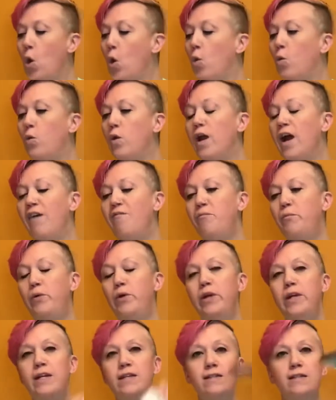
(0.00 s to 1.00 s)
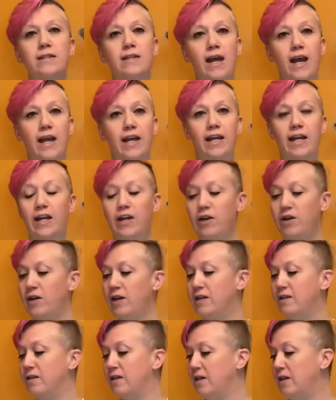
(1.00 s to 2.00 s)
What I've put inside here
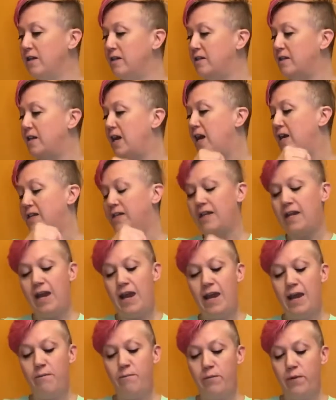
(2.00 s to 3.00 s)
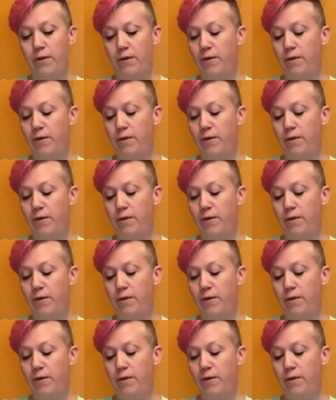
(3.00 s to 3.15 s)
is a cassette tape,